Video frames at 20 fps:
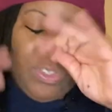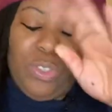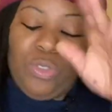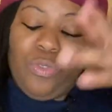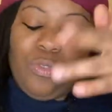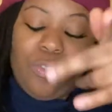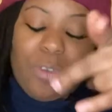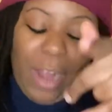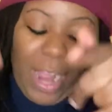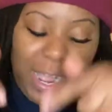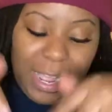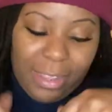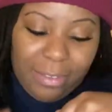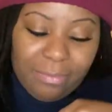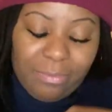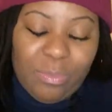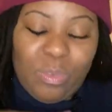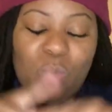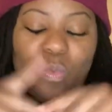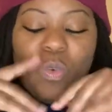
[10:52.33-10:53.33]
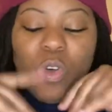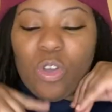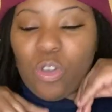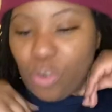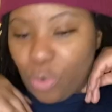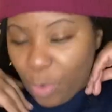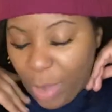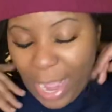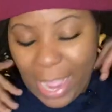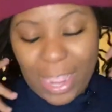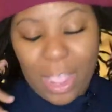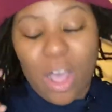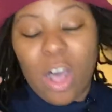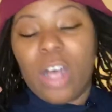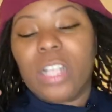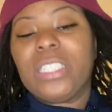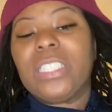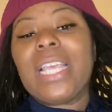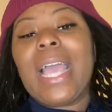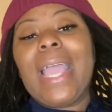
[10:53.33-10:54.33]
to cry. We'll cry
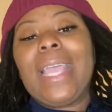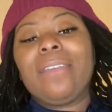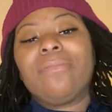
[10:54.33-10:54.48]
all day.